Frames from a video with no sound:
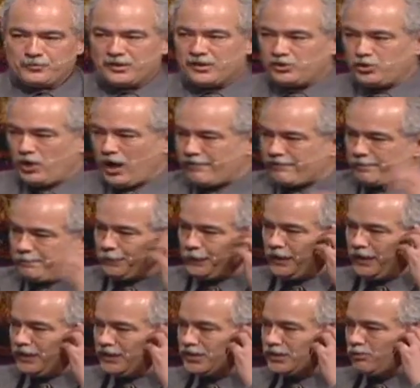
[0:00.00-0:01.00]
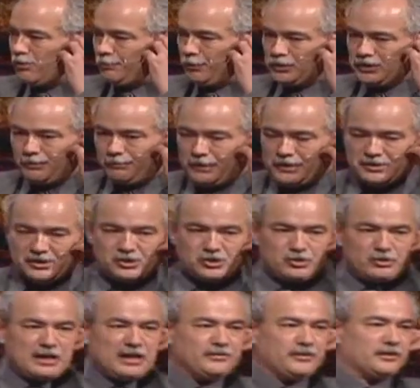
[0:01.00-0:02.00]
you have a piece, we put the pieces
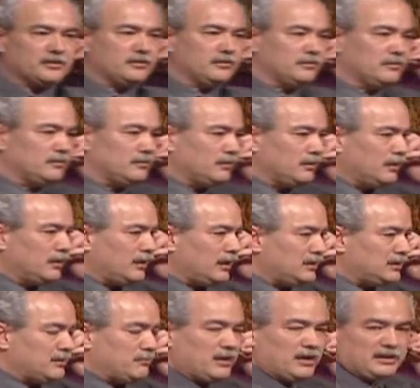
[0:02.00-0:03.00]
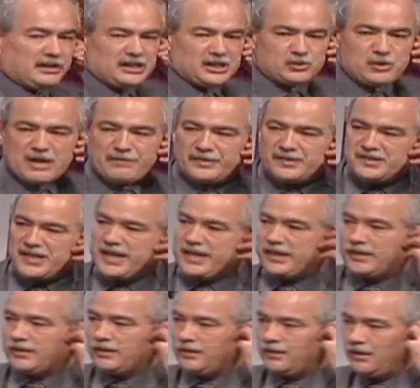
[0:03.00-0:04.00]
together. In the Middle East, you have a
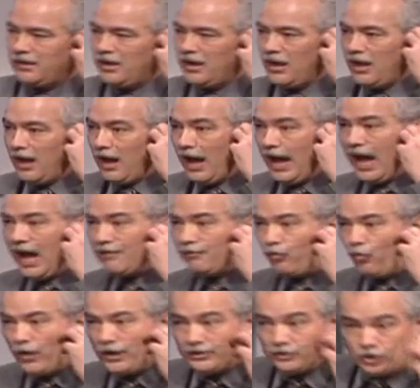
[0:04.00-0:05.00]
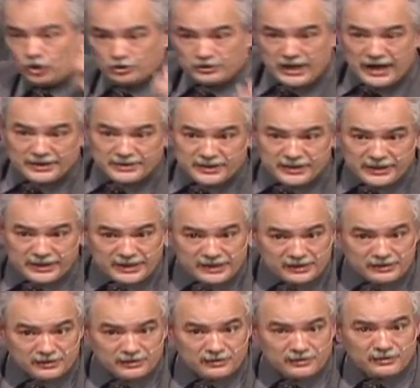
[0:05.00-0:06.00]
saying, I have one good idea,
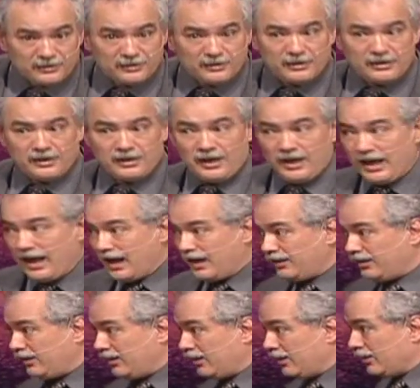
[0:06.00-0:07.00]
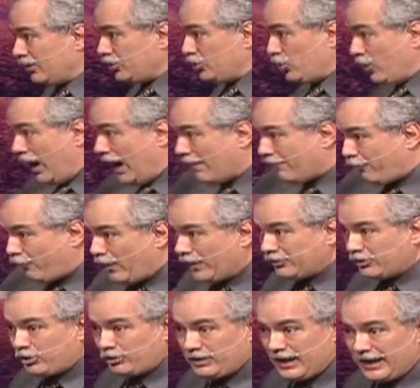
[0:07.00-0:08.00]
and you have
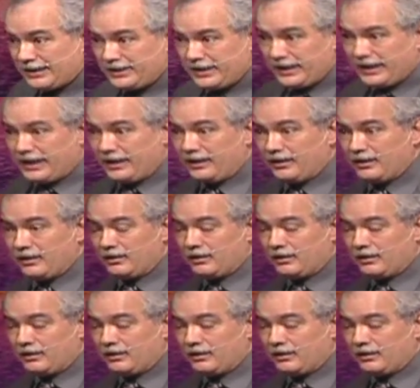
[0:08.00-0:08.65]
one good idea.